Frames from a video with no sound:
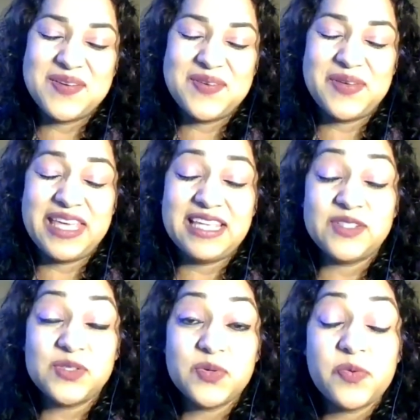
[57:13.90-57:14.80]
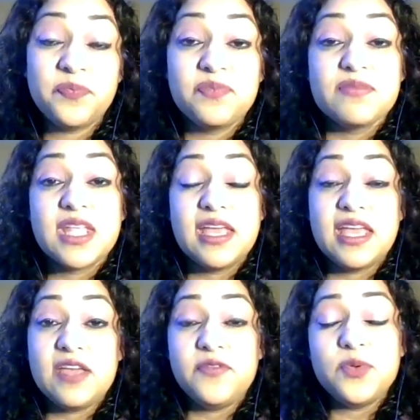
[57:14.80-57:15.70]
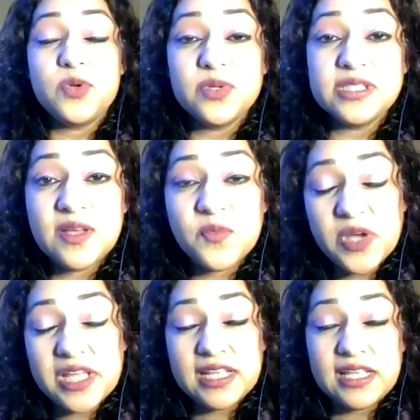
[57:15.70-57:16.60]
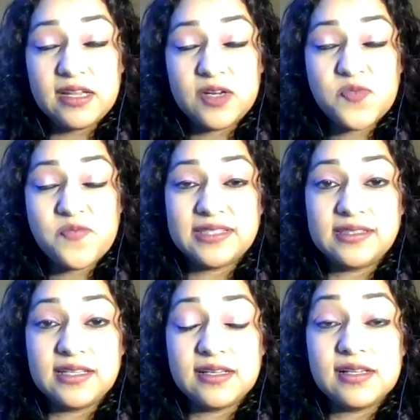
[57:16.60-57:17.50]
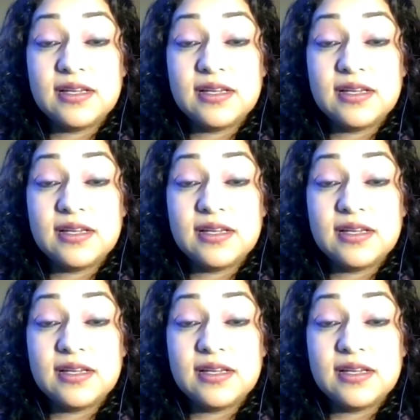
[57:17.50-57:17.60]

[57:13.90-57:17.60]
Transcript: Okay, so if you know someone in a domestic